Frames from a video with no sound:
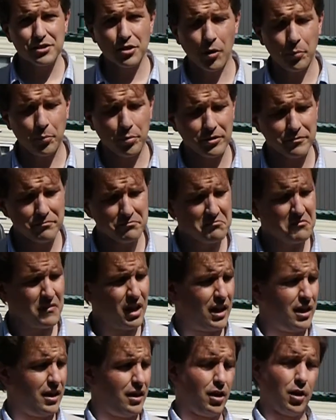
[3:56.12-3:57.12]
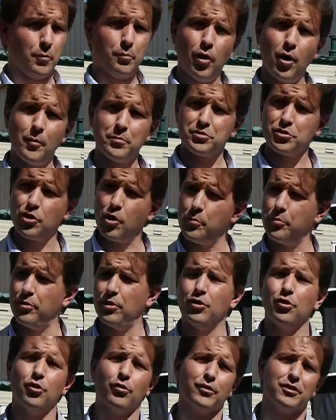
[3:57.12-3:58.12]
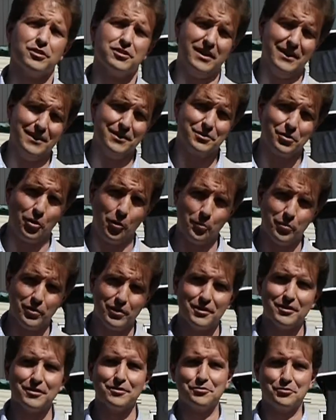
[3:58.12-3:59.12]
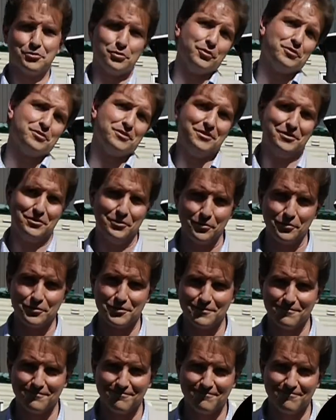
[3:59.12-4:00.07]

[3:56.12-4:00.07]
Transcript: top, a pop top or a tin top. The choice is yours.